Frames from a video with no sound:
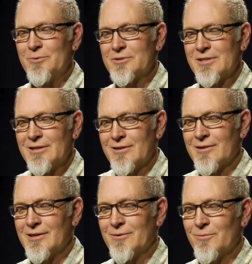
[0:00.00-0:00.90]
who was
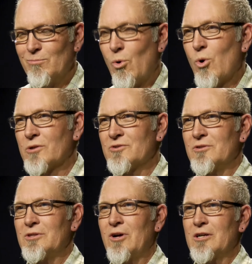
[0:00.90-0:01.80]
there mourns
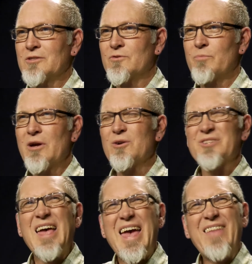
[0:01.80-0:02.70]
the loss of sparrows.
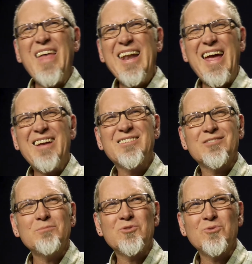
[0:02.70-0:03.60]
And that had
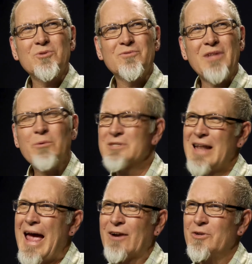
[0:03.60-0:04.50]
that was an
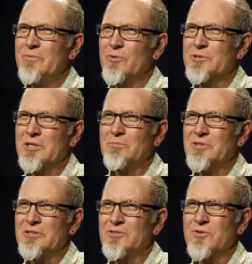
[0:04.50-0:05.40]
acronym for
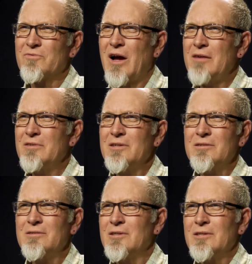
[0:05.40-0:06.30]
something.
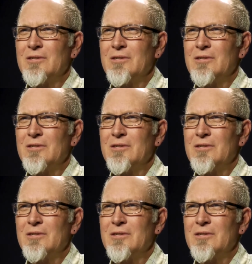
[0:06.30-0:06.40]
Surviving